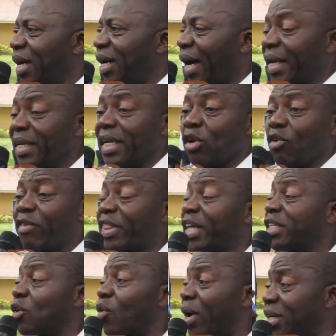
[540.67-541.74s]
I needed over
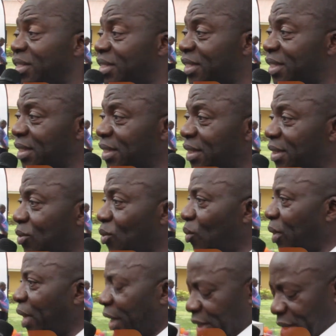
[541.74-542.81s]
30 runs to do
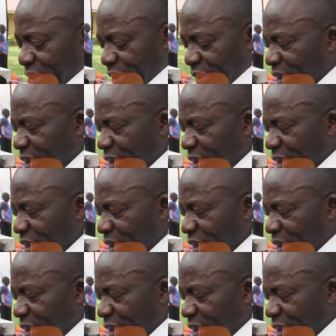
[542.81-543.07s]
that.